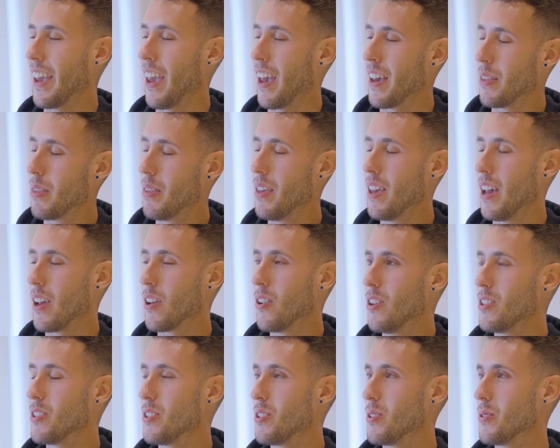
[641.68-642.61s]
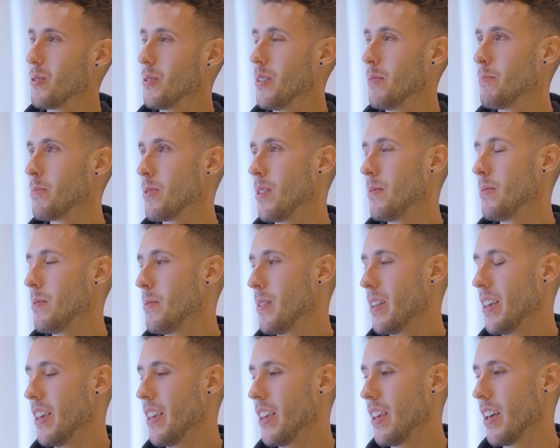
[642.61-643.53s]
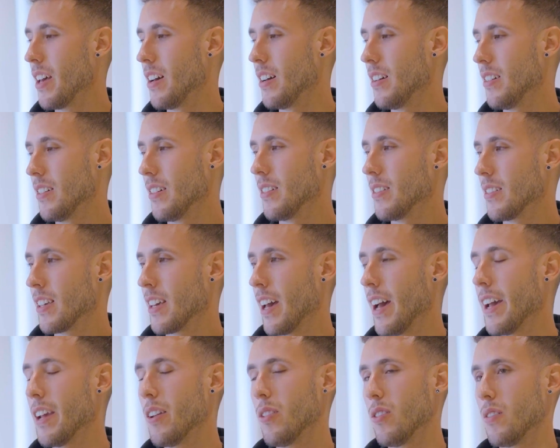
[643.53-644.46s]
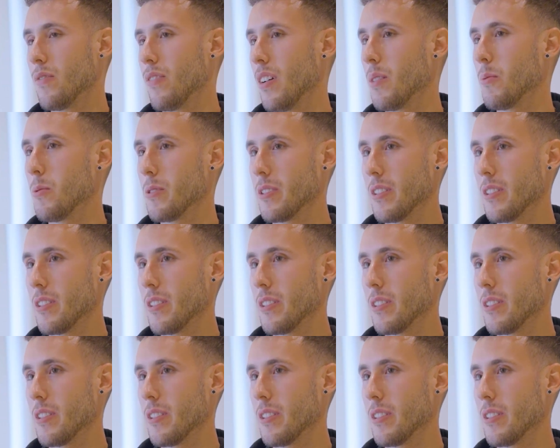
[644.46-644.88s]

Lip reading: I think I got you. Probably, kind of, I will